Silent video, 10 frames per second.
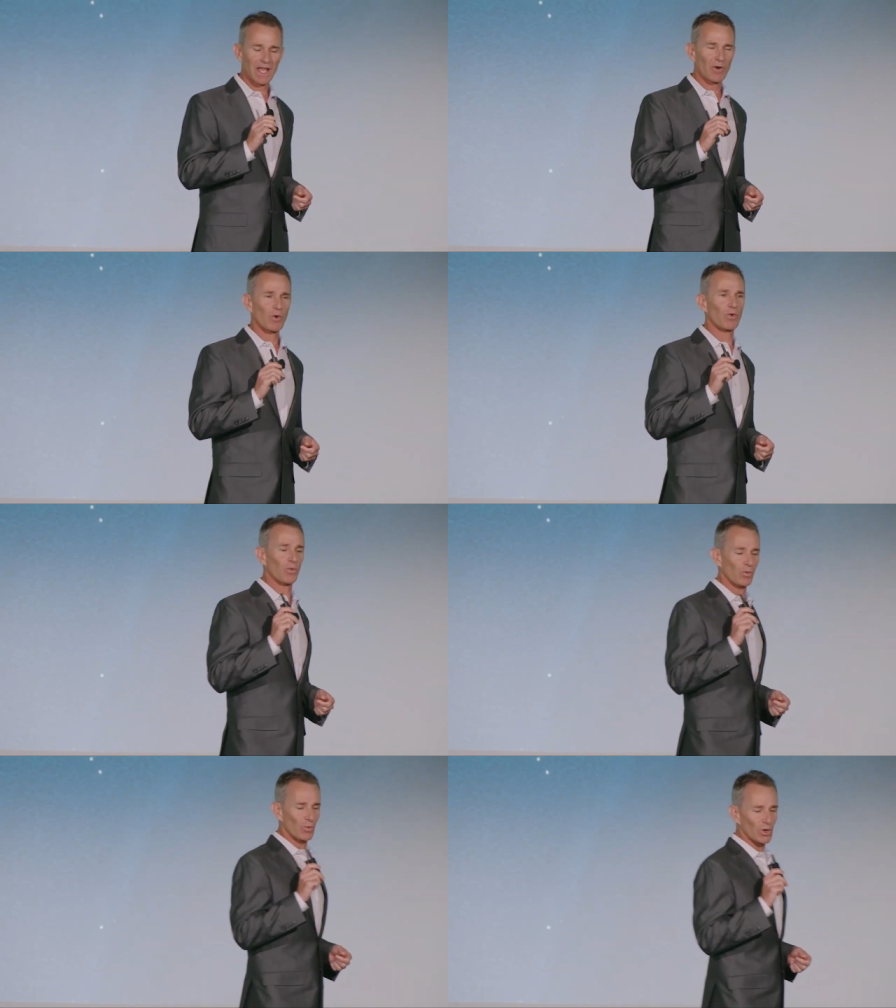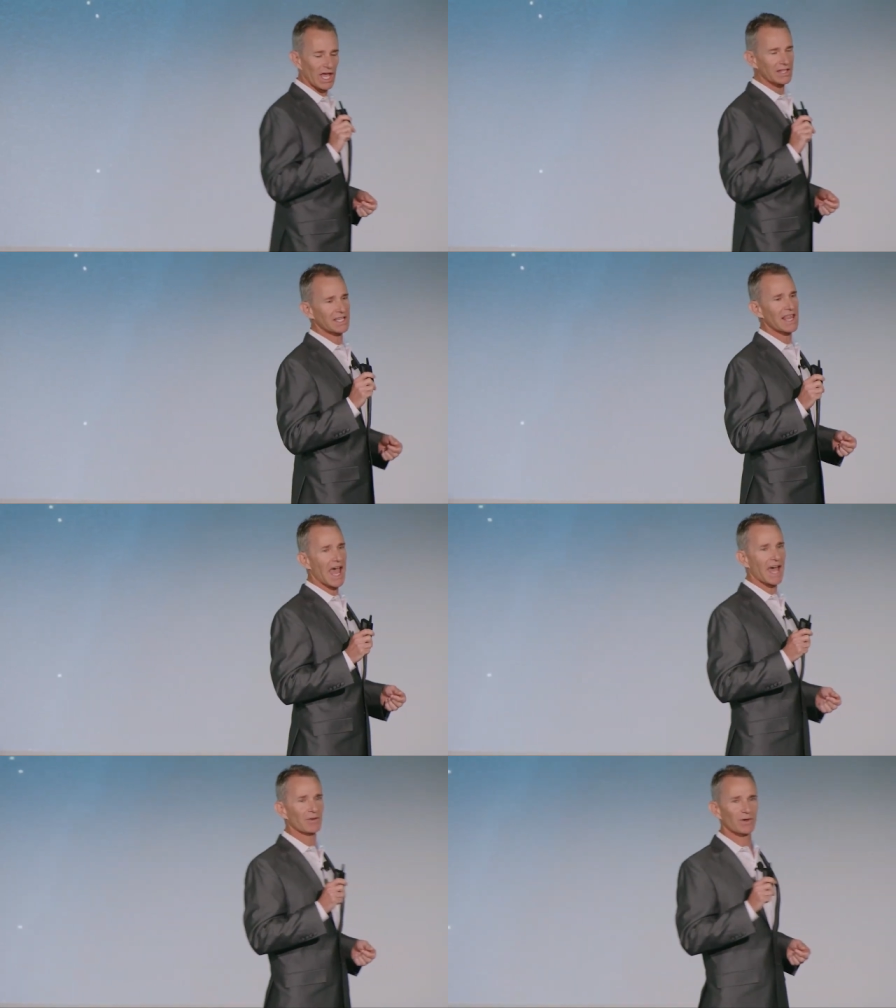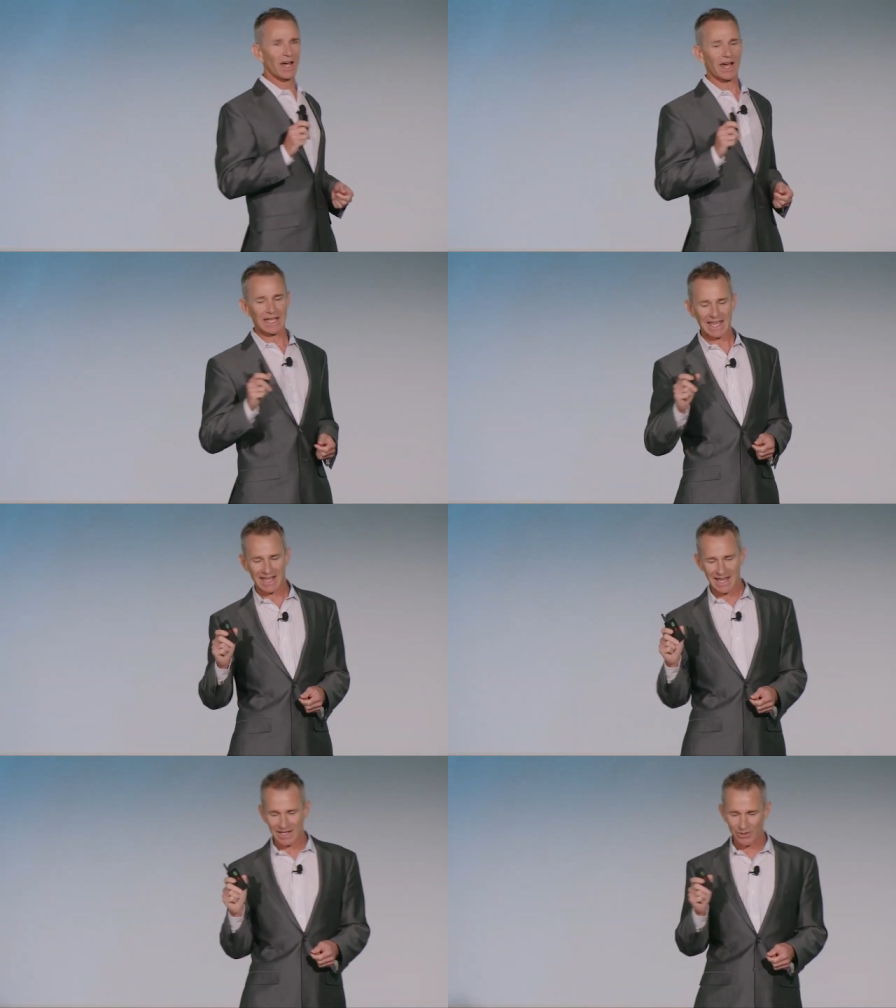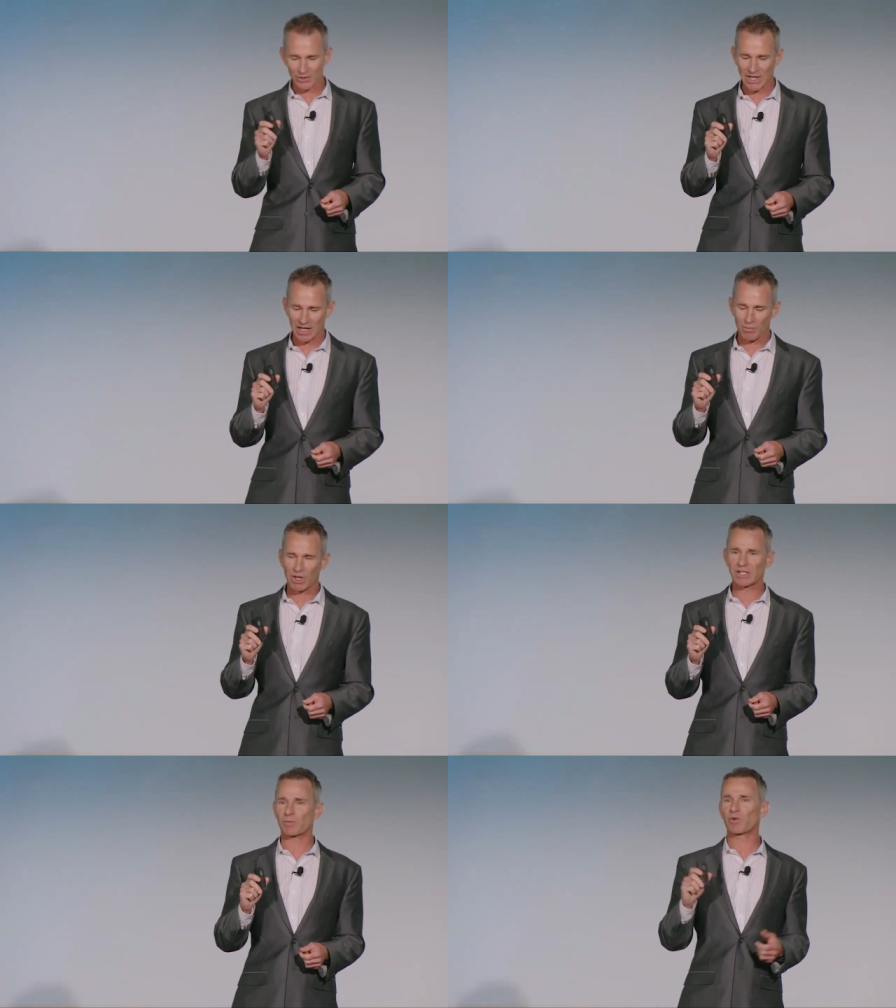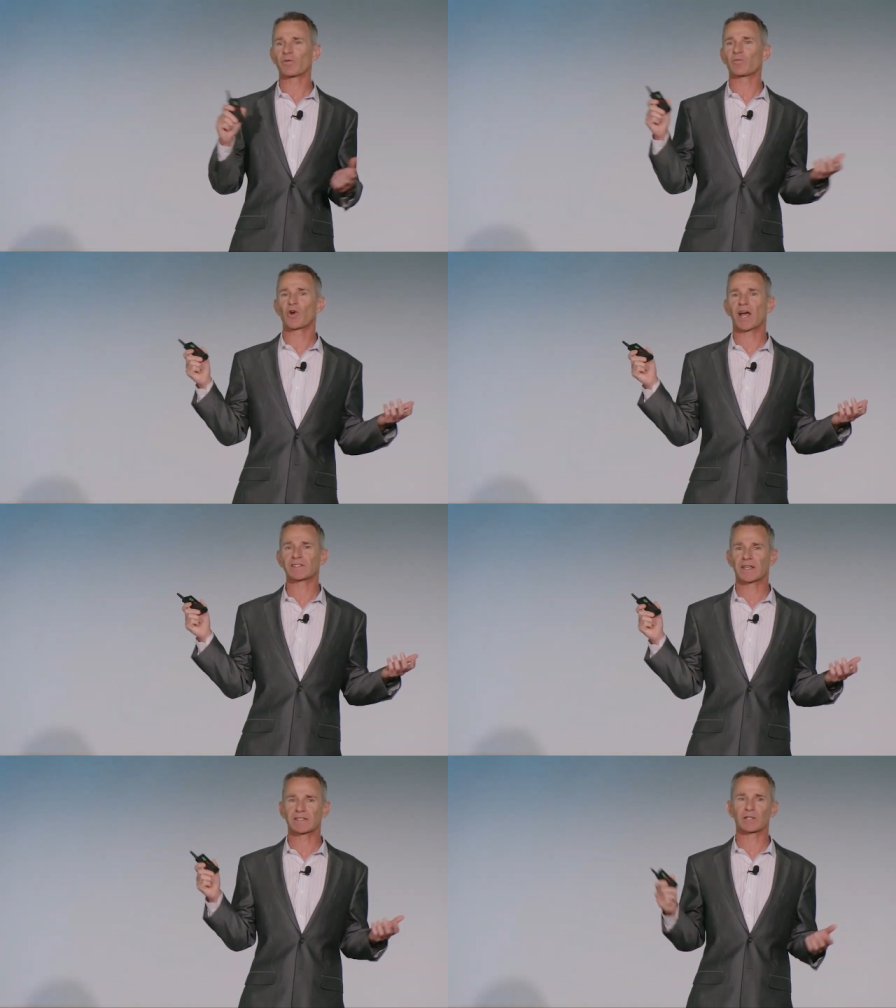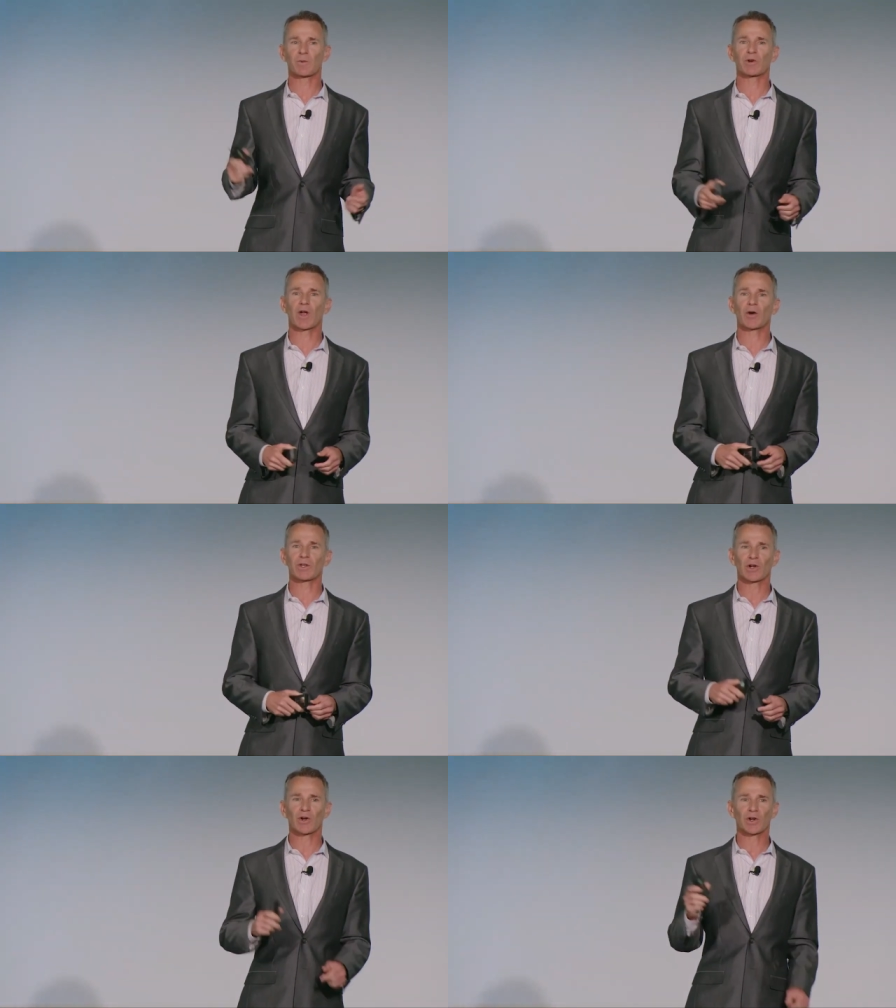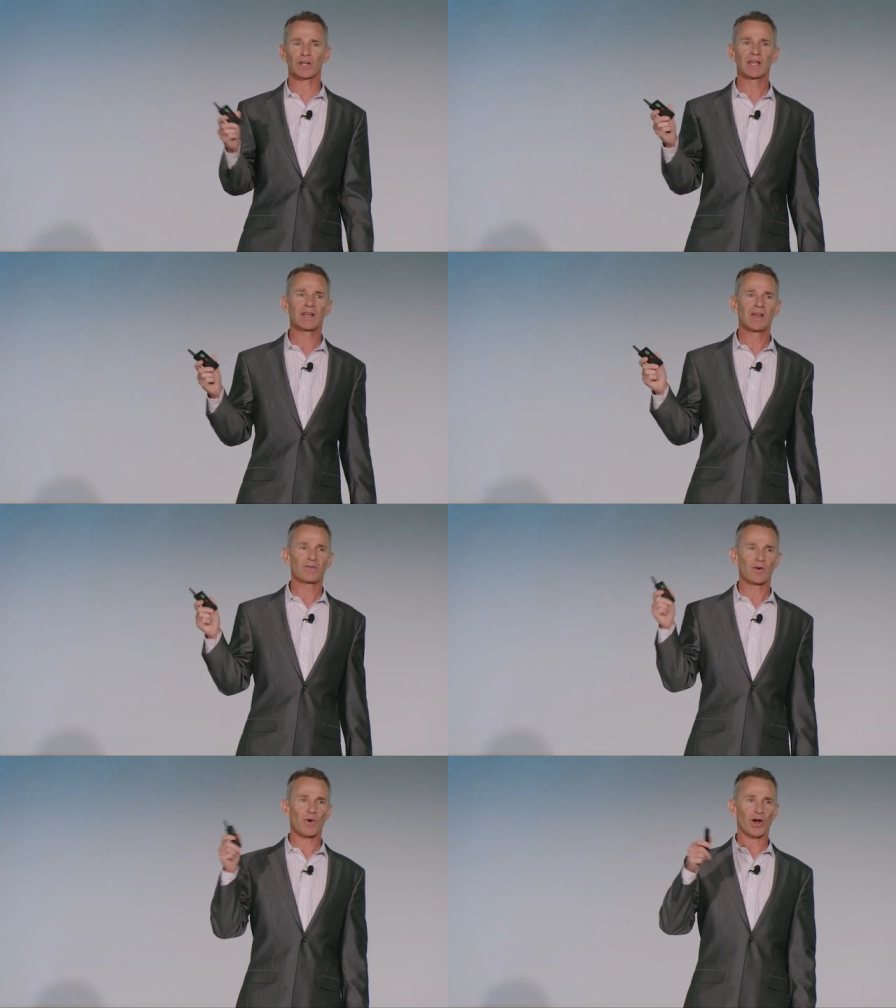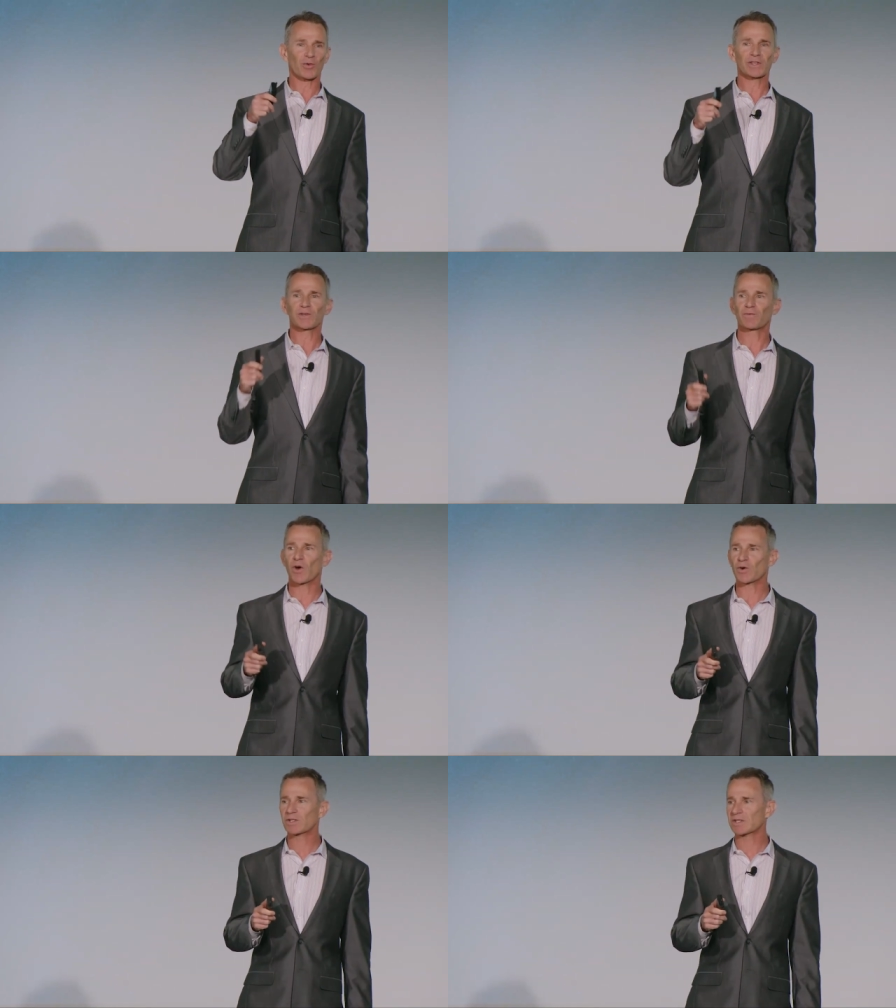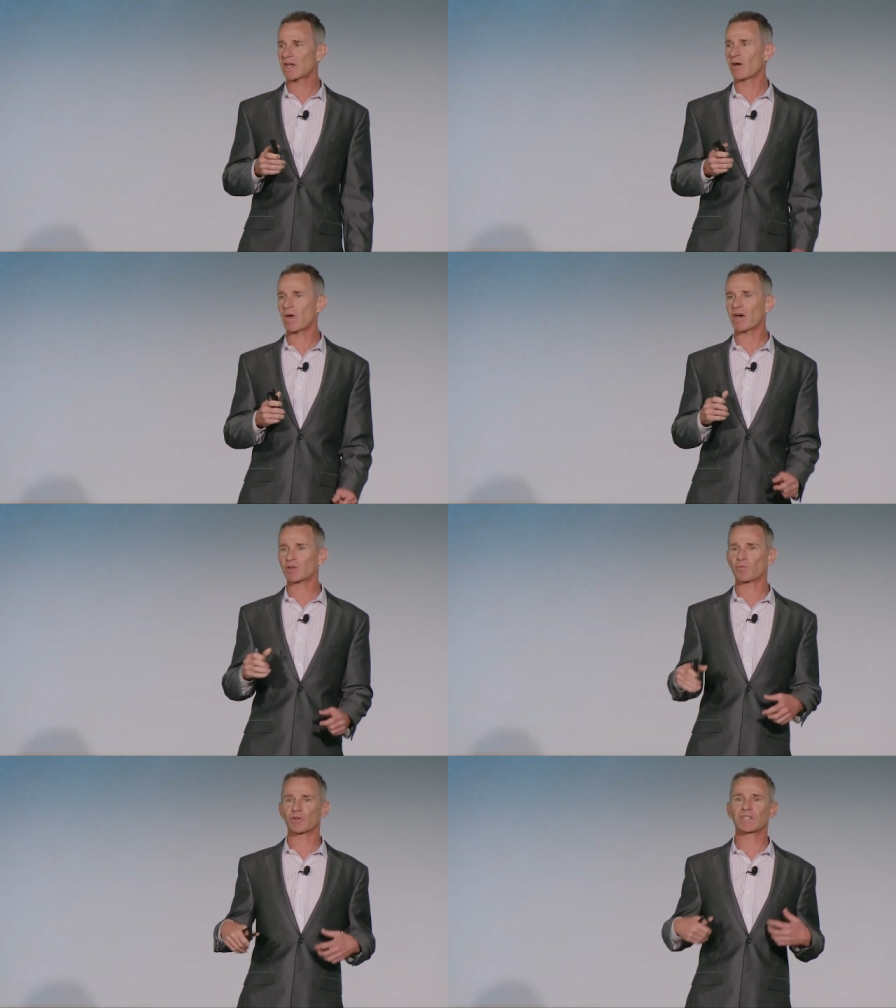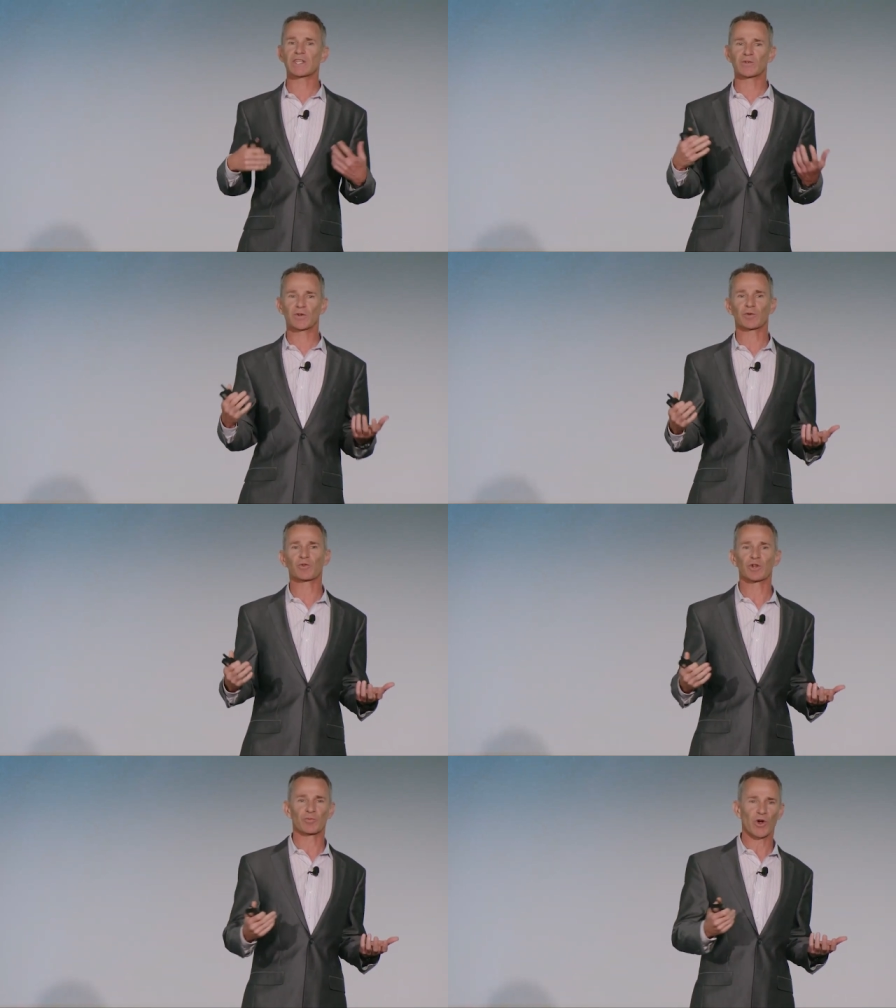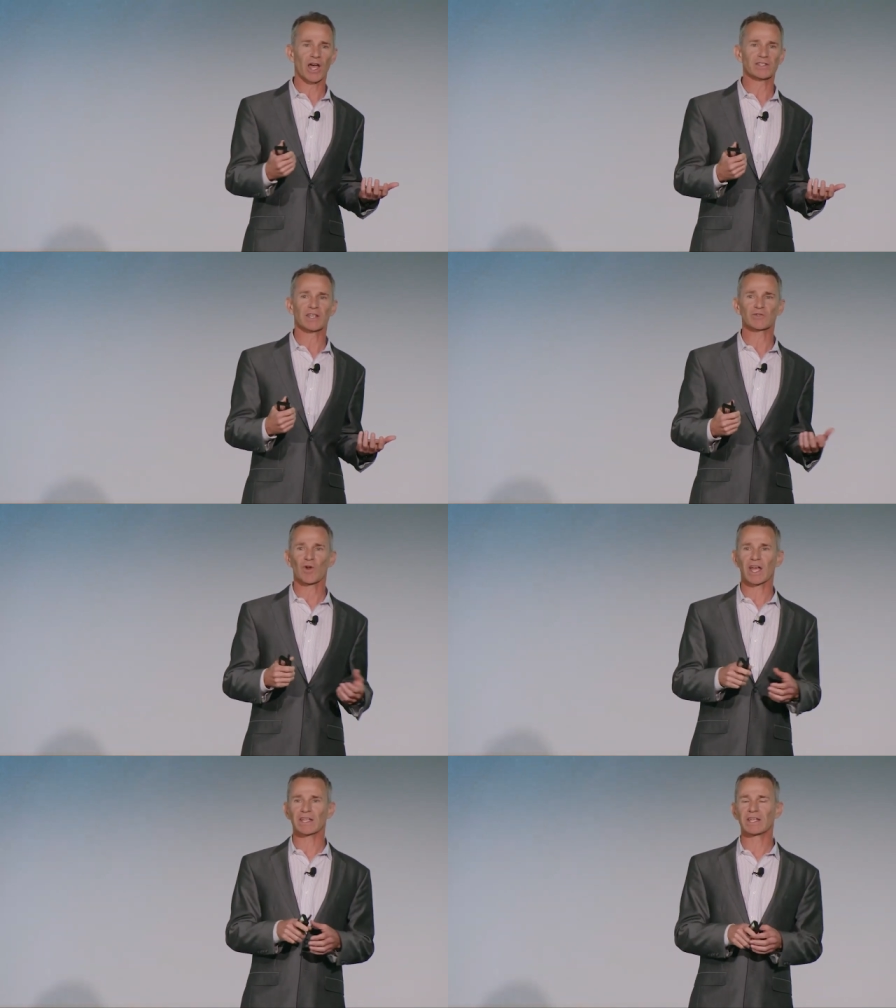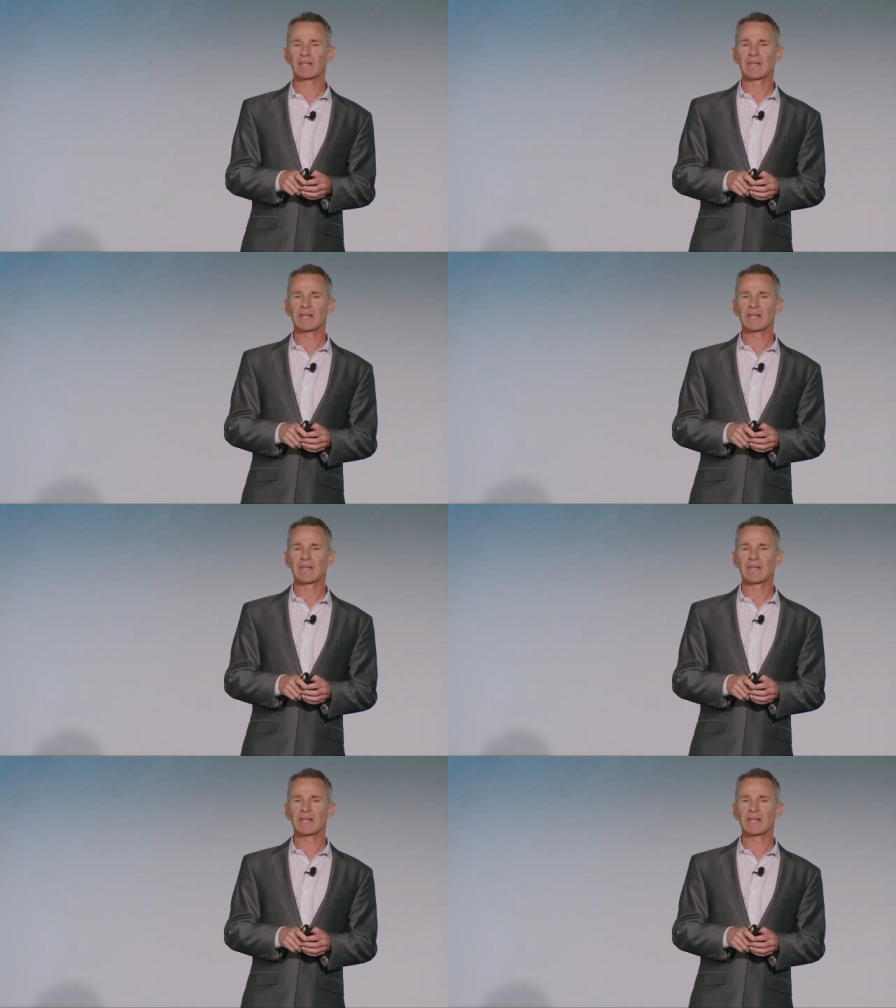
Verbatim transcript: we'll get to that in a little second, but it's a proven process. It's been around. We heard from our ERISA folks about the procedural, the prudent process, right?